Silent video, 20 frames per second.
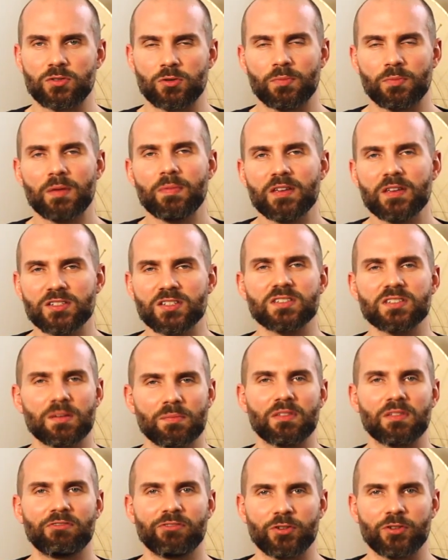So maybe it's just
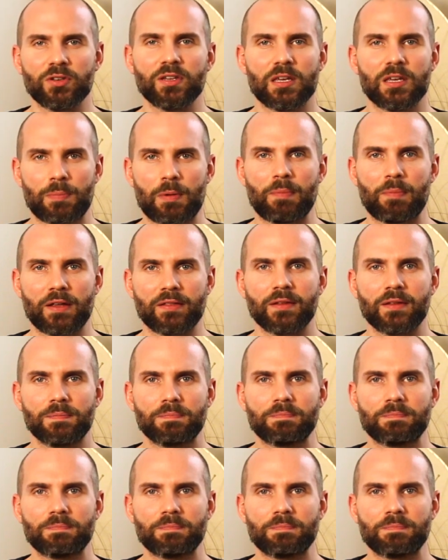something for you to keep in mind.